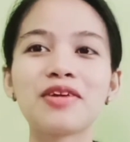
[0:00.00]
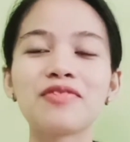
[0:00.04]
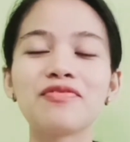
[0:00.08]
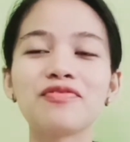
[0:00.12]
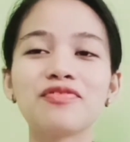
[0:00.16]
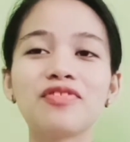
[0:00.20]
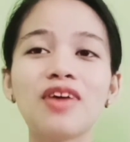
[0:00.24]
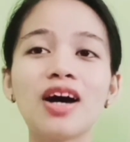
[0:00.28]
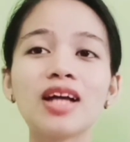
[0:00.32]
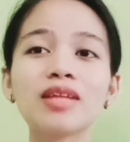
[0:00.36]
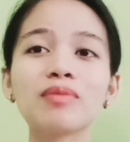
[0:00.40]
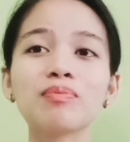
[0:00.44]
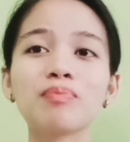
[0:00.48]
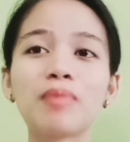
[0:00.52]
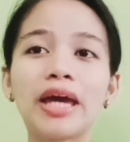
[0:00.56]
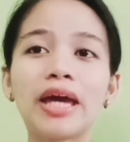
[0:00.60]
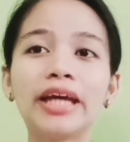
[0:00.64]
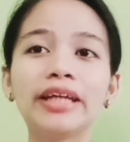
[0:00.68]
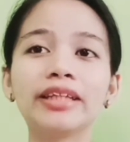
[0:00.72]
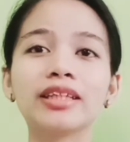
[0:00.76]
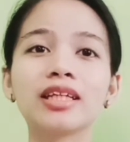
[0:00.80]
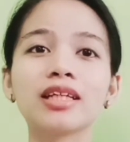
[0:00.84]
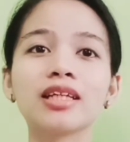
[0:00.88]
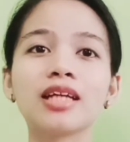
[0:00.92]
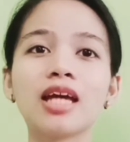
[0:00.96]
VAT
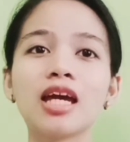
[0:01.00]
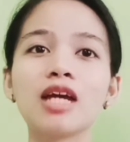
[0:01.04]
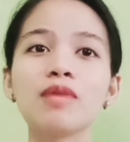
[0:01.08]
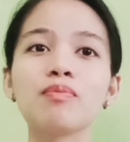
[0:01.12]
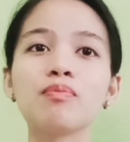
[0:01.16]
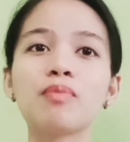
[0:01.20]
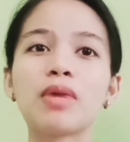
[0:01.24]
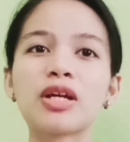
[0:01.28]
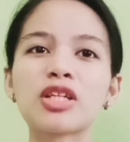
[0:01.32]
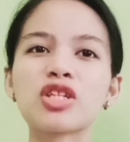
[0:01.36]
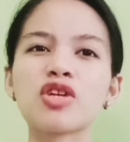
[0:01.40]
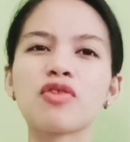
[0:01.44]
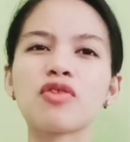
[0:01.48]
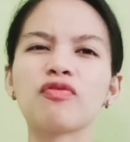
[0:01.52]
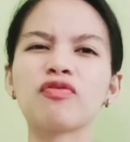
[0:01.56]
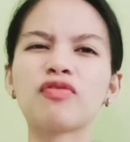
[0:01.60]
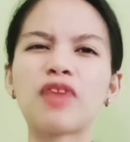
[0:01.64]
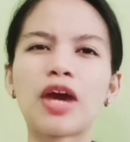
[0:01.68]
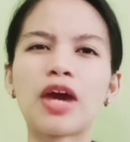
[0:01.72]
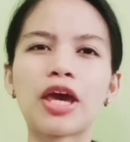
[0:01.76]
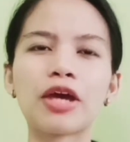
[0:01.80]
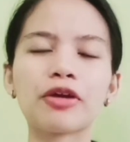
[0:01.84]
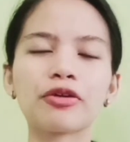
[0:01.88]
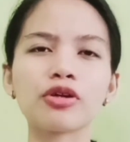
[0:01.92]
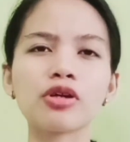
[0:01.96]
made the game much
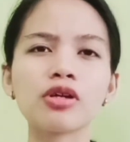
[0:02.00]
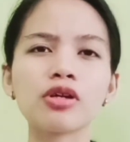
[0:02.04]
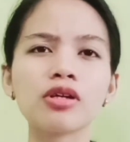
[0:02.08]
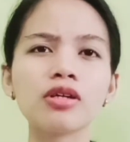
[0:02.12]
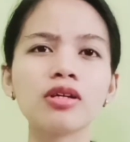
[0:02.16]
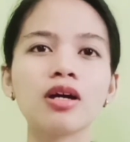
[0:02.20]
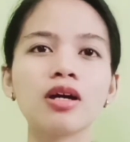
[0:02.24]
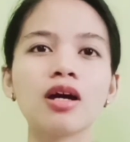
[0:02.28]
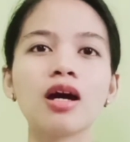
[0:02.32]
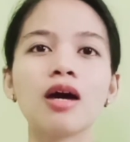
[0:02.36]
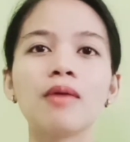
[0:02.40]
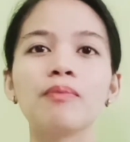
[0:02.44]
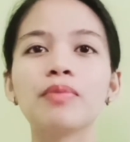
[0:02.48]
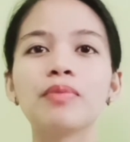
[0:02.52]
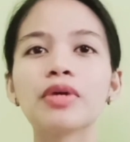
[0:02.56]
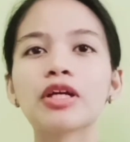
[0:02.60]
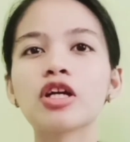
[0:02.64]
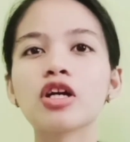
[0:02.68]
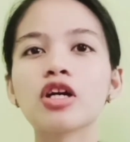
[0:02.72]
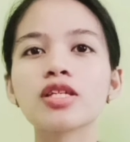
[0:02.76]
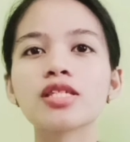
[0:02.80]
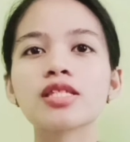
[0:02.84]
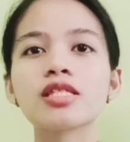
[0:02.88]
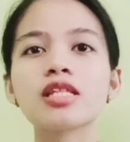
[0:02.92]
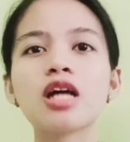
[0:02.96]
fairer
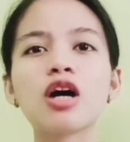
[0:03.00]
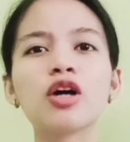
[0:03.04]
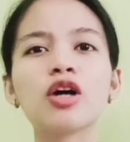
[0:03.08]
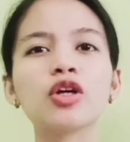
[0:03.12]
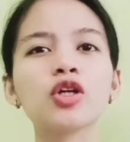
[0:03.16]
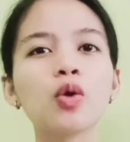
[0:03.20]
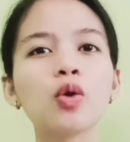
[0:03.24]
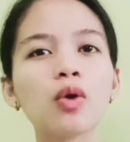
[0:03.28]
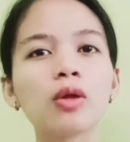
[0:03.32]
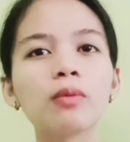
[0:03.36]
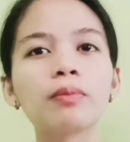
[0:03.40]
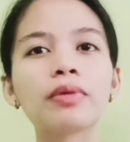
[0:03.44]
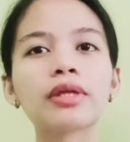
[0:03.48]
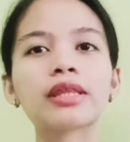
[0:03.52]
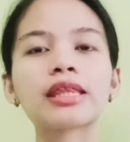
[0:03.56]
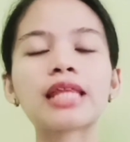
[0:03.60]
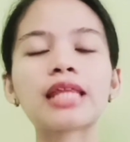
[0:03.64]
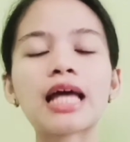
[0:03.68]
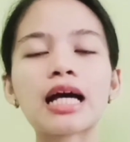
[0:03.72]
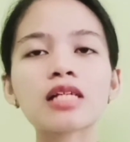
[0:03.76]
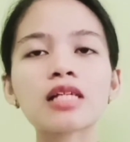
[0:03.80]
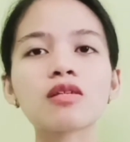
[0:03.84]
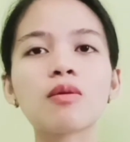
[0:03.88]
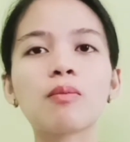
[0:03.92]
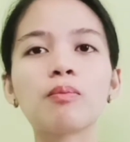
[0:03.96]
because now you will be
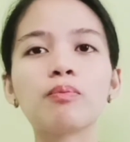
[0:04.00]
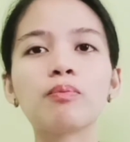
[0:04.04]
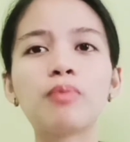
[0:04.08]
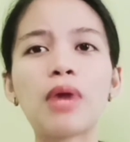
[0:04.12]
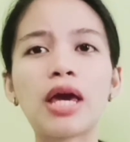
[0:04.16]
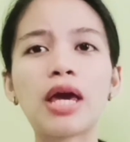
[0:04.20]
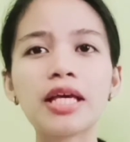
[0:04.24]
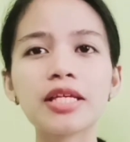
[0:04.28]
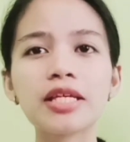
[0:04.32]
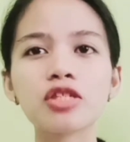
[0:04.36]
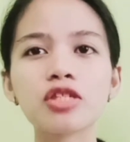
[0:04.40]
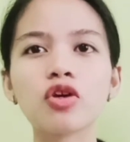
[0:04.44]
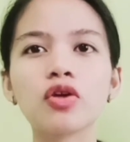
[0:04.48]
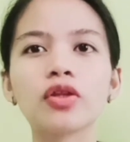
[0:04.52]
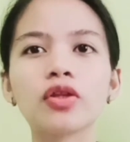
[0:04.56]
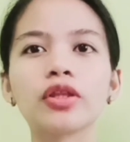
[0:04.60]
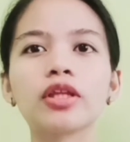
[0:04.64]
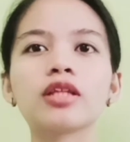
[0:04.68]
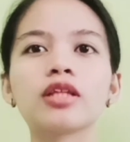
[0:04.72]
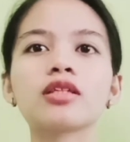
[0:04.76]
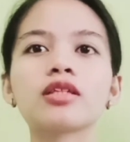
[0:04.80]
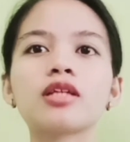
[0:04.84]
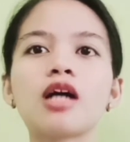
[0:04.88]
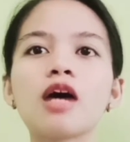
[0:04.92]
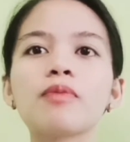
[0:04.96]
taxed based on
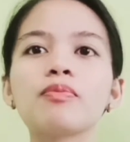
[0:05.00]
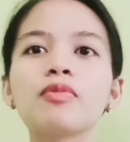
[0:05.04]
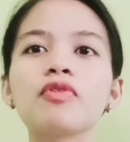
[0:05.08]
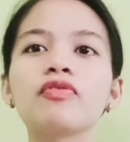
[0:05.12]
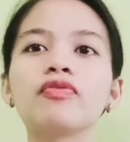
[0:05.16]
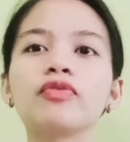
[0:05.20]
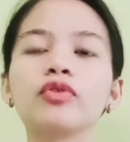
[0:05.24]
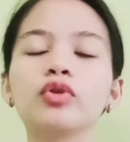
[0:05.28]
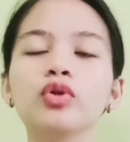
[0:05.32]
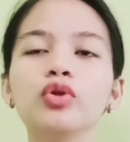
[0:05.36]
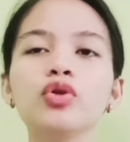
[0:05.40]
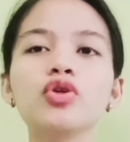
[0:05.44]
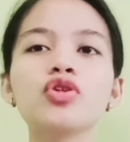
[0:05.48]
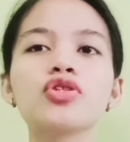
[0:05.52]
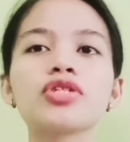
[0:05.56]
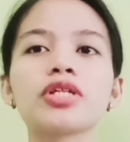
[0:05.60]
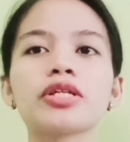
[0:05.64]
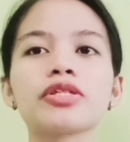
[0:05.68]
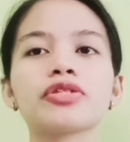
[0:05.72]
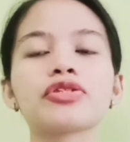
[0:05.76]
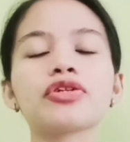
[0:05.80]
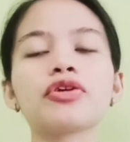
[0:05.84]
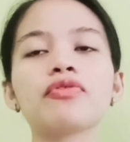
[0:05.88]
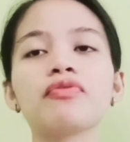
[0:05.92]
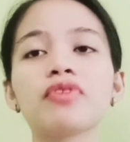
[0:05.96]
the type of goods
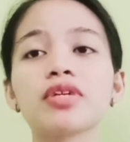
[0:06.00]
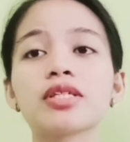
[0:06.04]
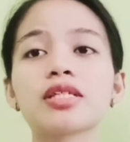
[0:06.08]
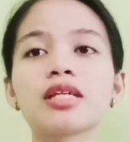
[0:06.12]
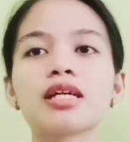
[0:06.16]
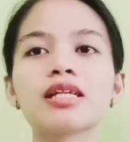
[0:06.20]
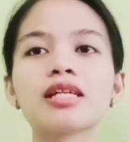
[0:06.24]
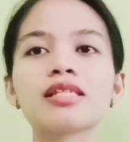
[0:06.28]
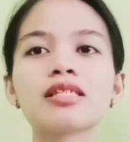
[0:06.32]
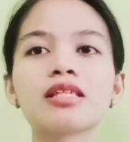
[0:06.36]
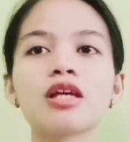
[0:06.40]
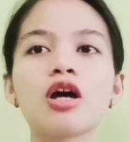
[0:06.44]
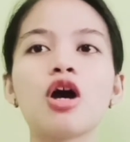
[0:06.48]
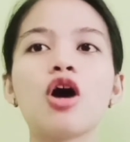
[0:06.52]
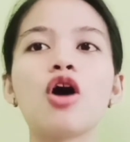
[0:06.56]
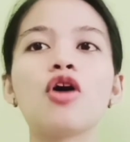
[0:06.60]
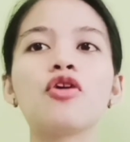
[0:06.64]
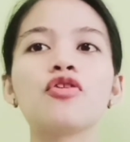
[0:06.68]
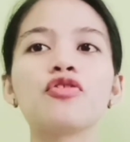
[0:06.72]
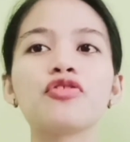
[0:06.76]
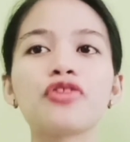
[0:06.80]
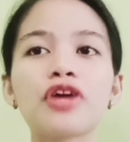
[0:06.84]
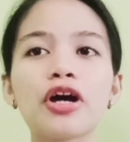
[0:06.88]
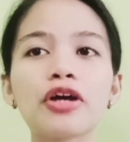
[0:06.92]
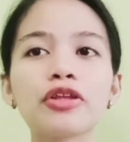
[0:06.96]
and services
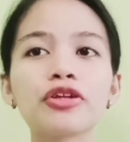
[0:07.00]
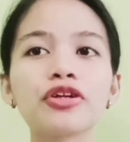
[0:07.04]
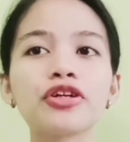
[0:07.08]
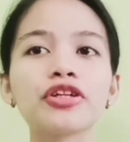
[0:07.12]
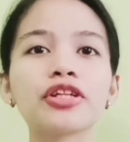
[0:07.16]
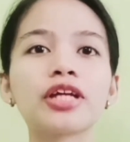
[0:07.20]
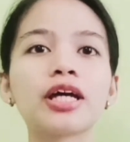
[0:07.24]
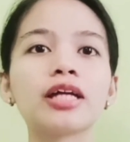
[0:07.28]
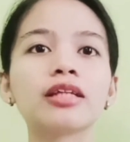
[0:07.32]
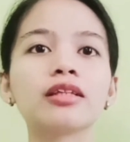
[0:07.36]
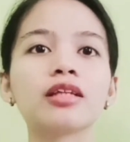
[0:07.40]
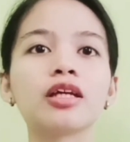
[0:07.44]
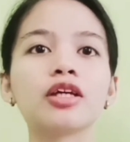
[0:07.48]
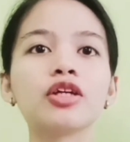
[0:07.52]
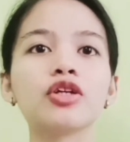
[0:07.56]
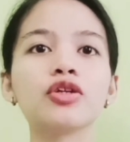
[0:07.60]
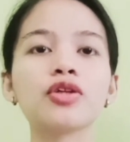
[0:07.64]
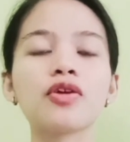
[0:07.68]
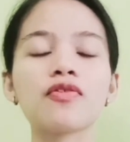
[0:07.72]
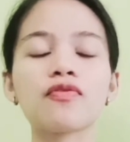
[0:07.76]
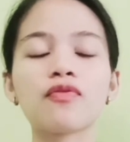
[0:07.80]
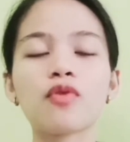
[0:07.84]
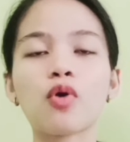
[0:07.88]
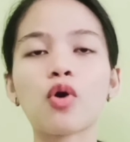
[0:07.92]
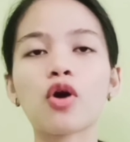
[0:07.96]
rather than the
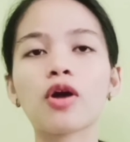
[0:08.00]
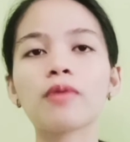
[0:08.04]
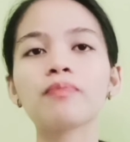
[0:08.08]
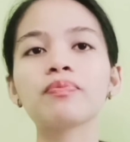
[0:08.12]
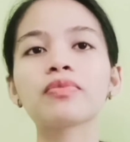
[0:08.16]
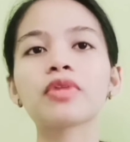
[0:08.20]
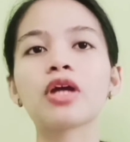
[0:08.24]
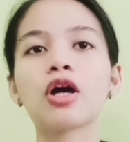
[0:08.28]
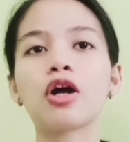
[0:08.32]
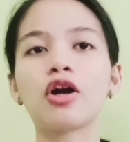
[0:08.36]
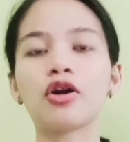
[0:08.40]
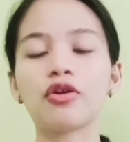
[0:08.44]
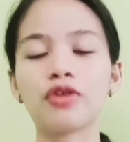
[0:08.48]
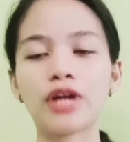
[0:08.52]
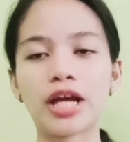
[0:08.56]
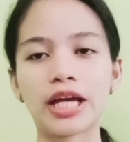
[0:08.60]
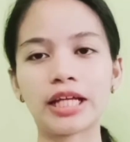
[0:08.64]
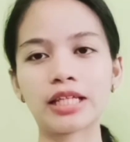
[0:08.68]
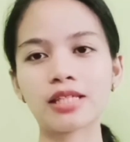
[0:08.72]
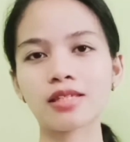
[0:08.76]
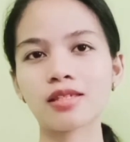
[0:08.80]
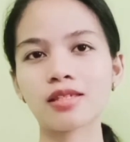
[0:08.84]
uniform rates.